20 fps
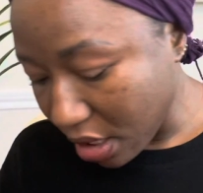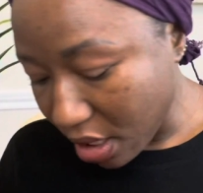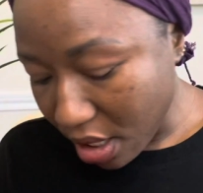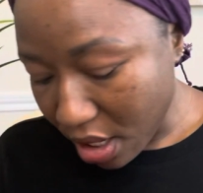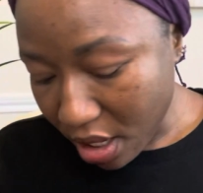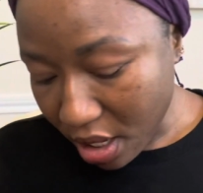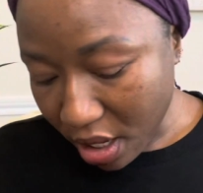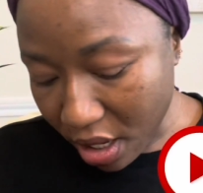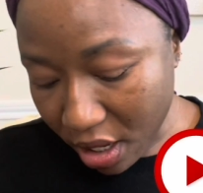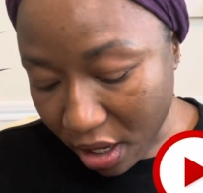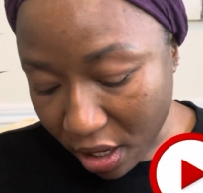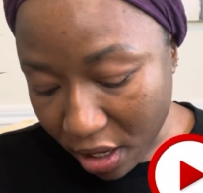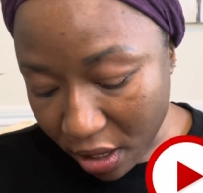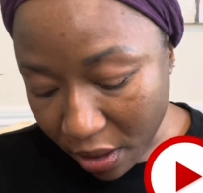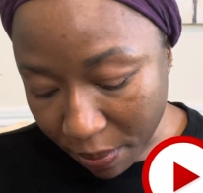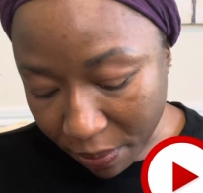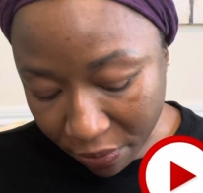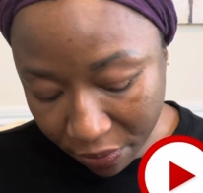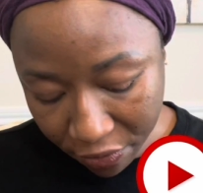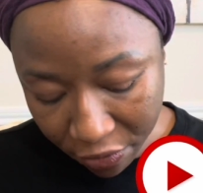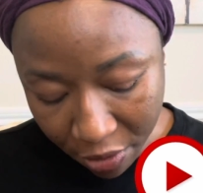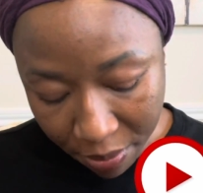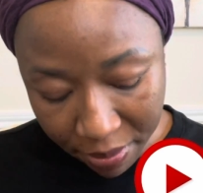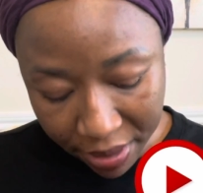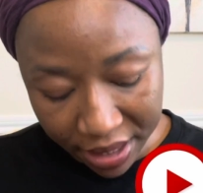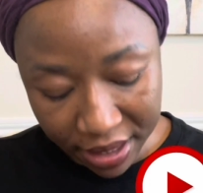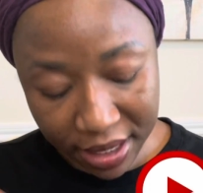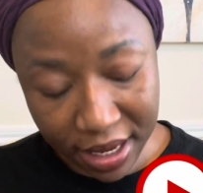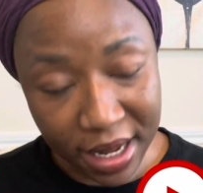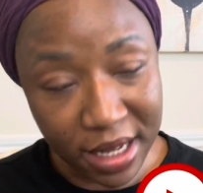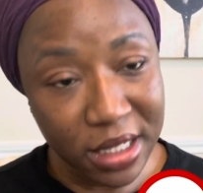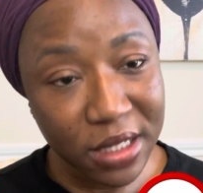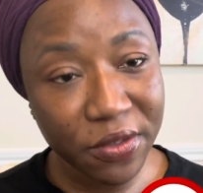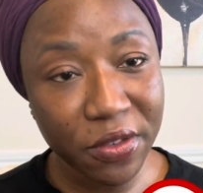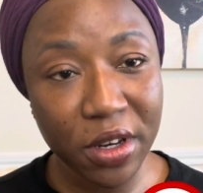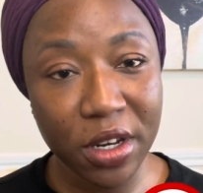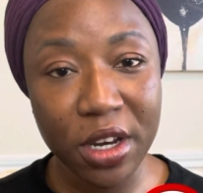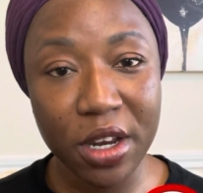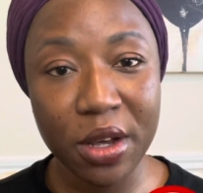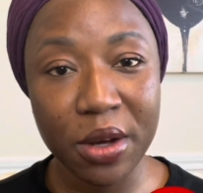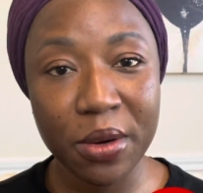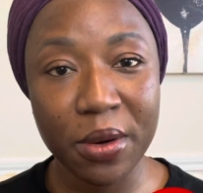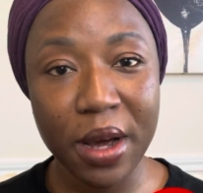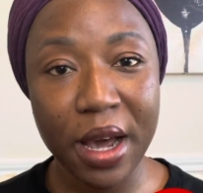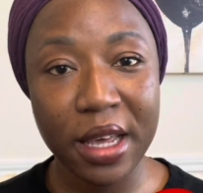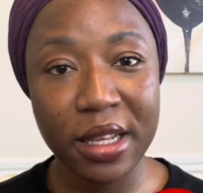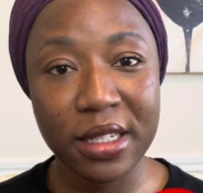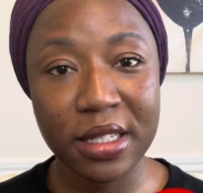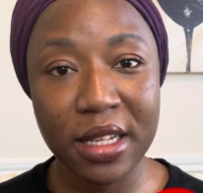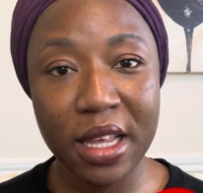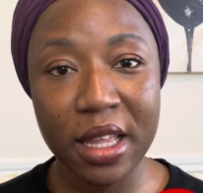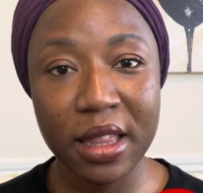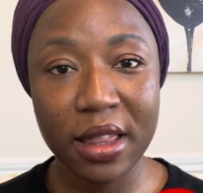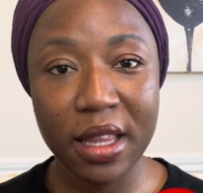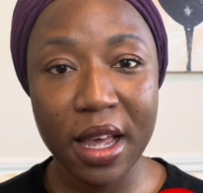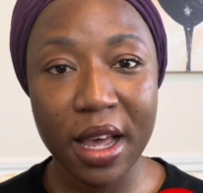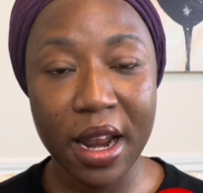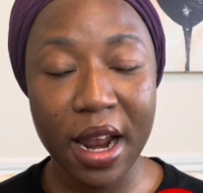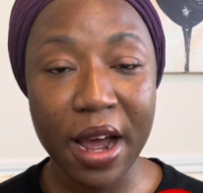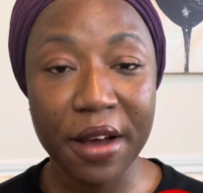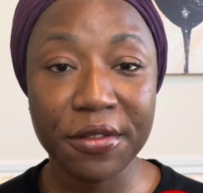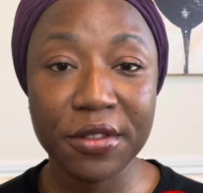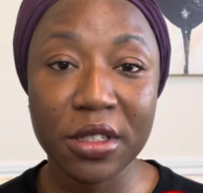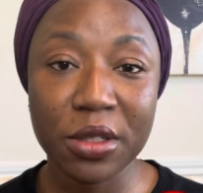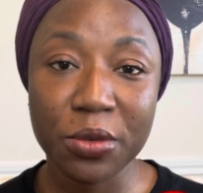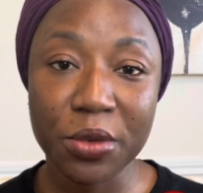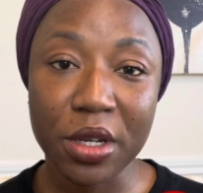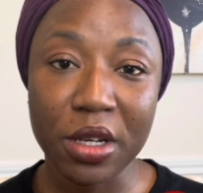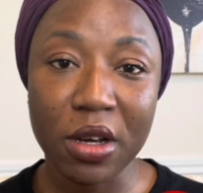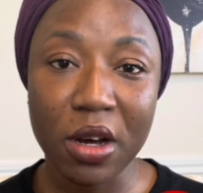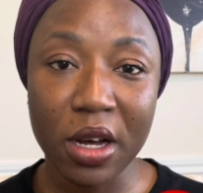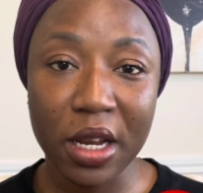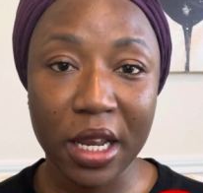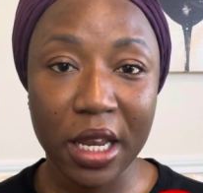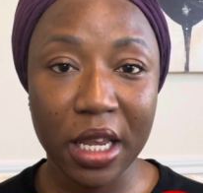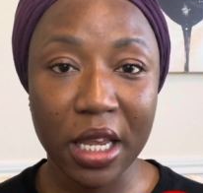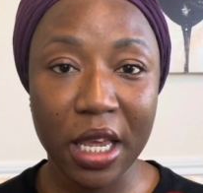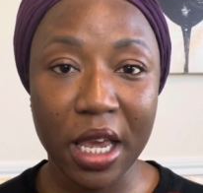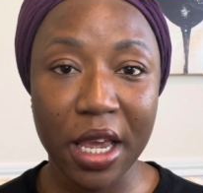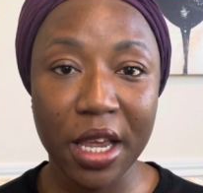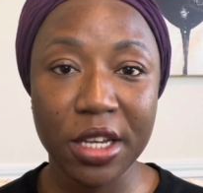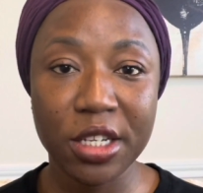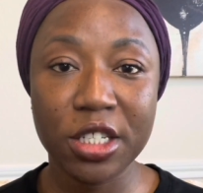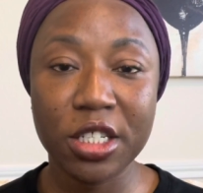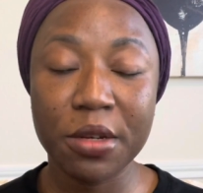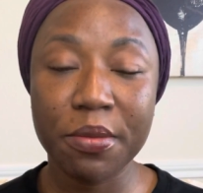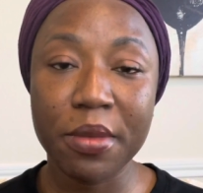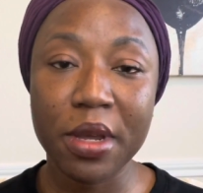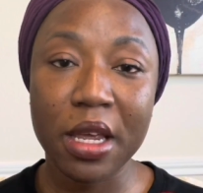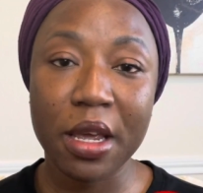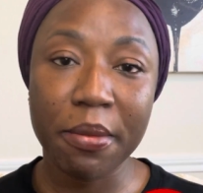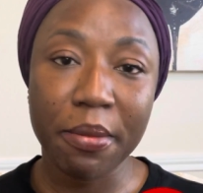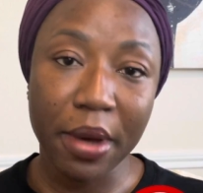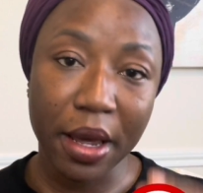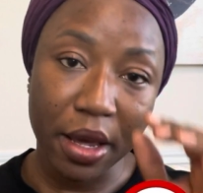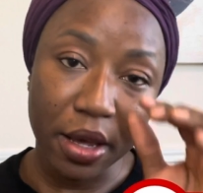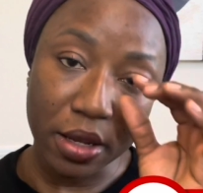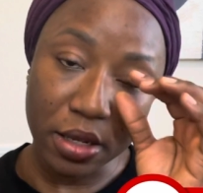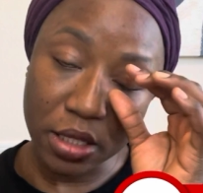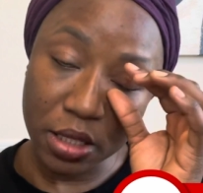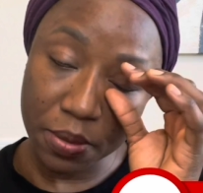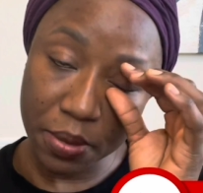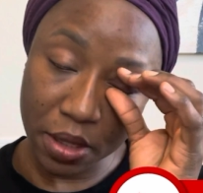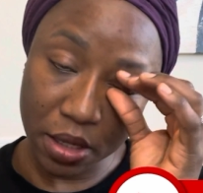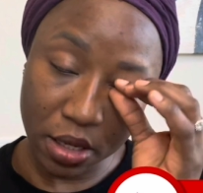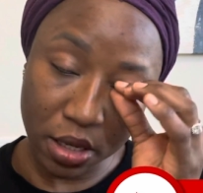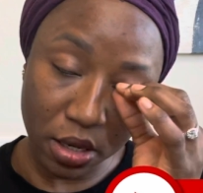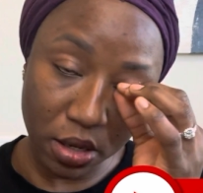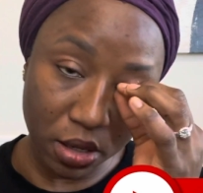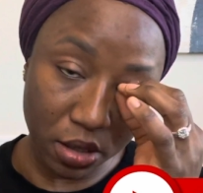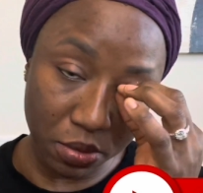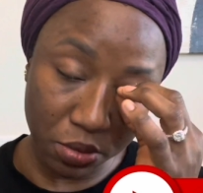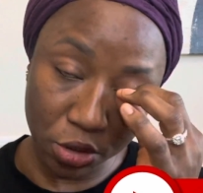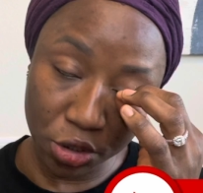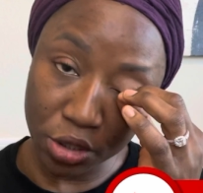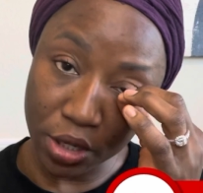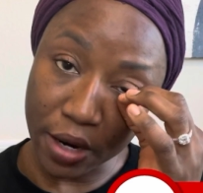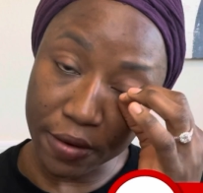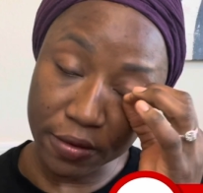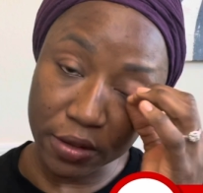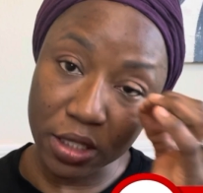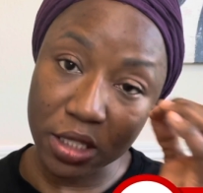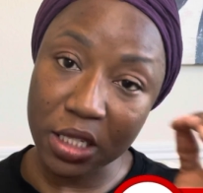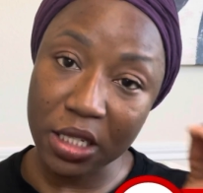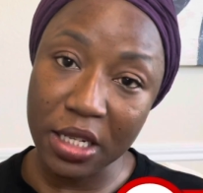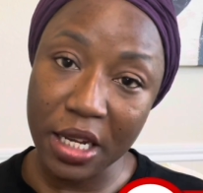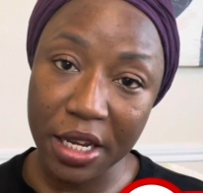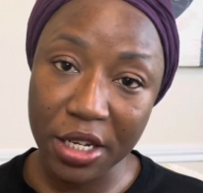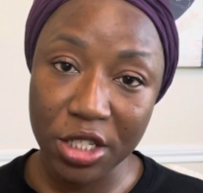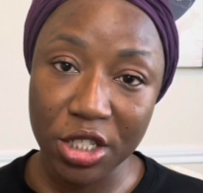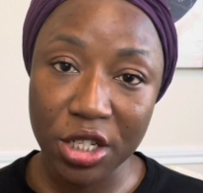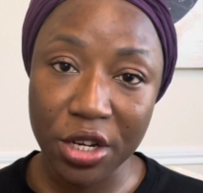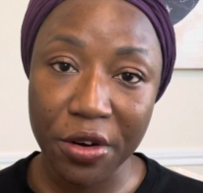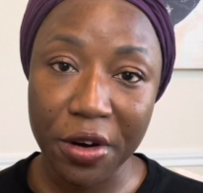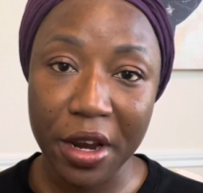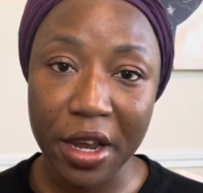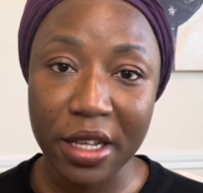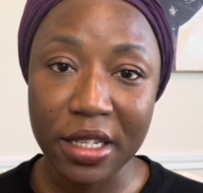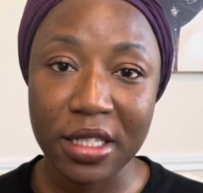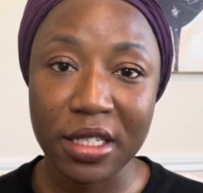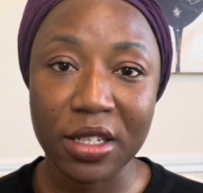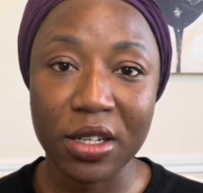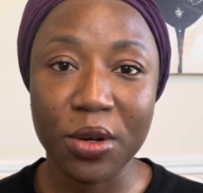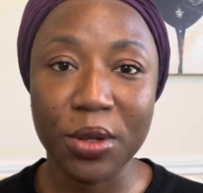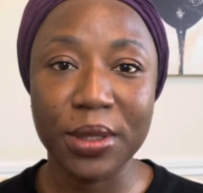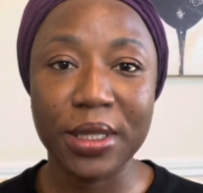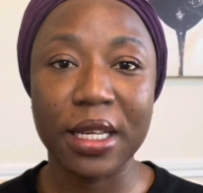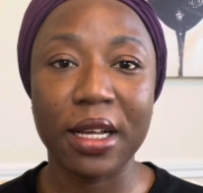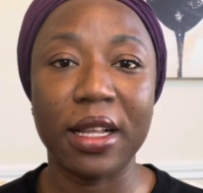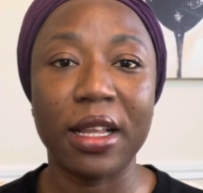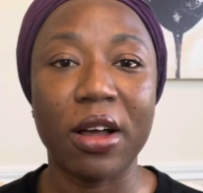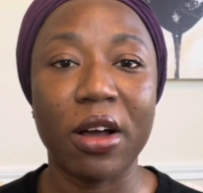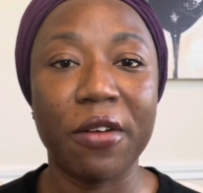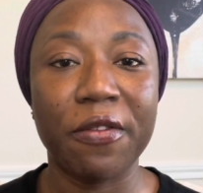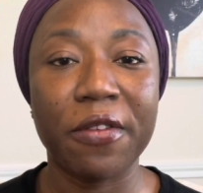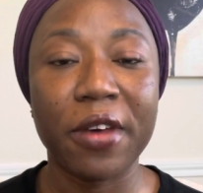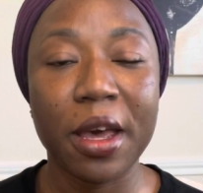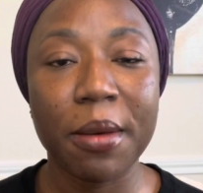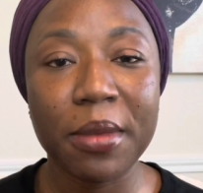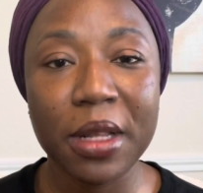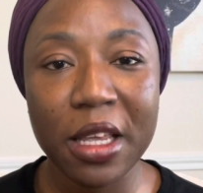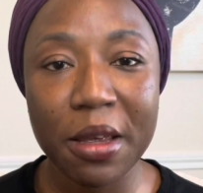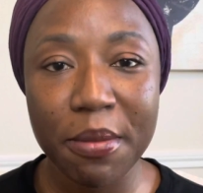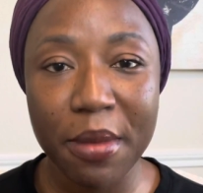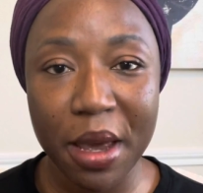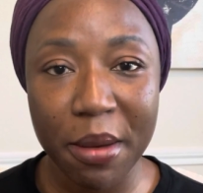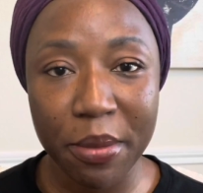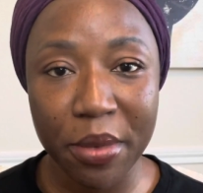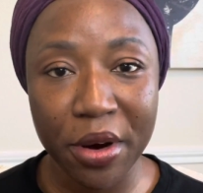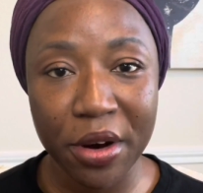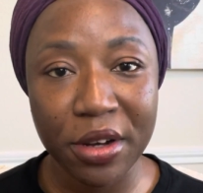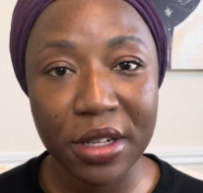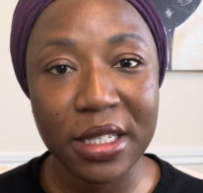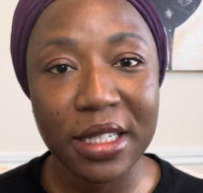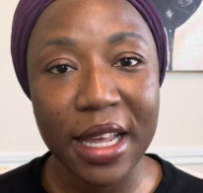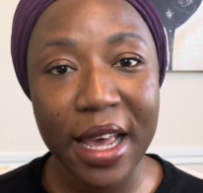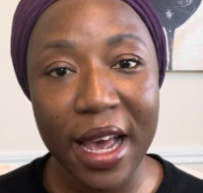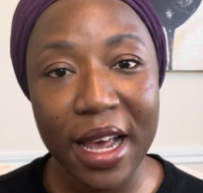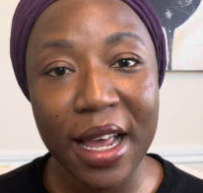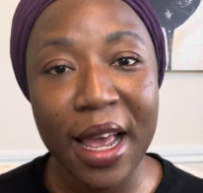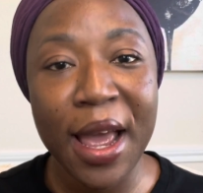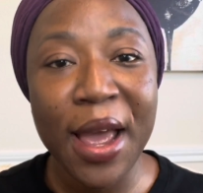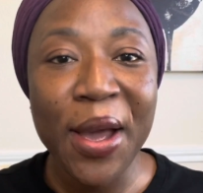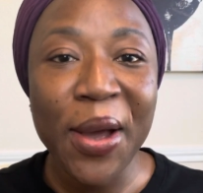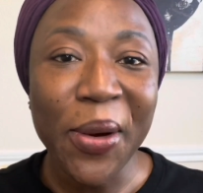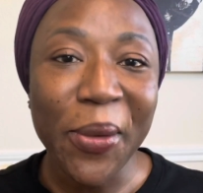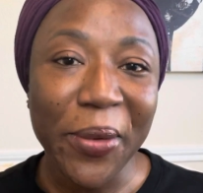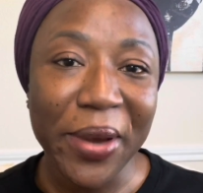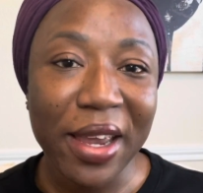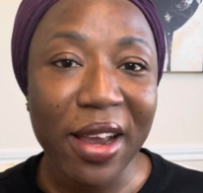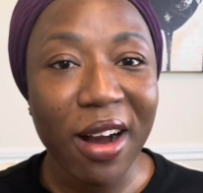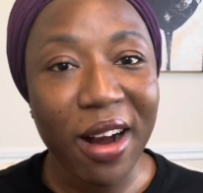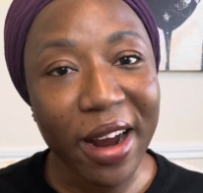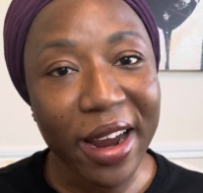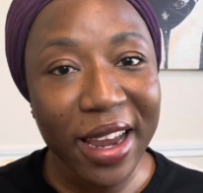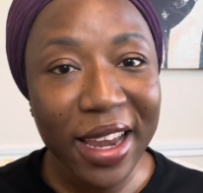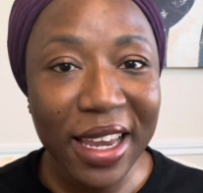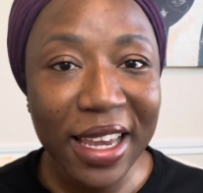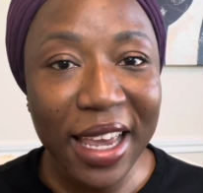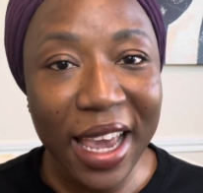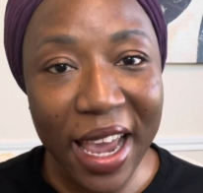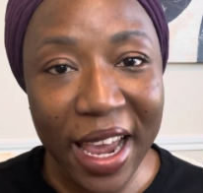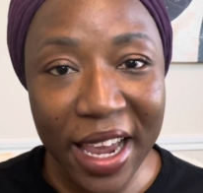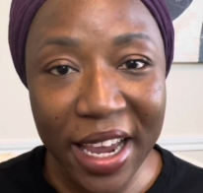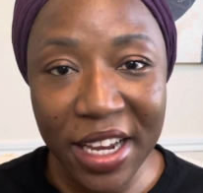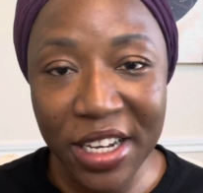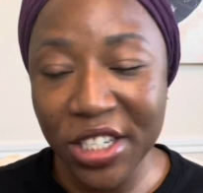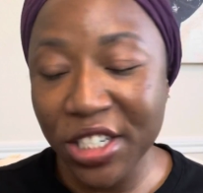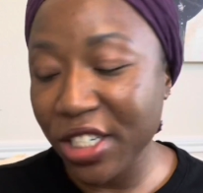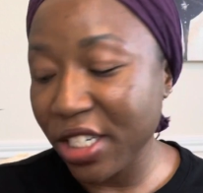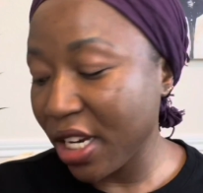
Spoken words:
From my last video, I said that after we got engaged, me and my husband traveled to Nigeria to go tell our family members that we are engaged.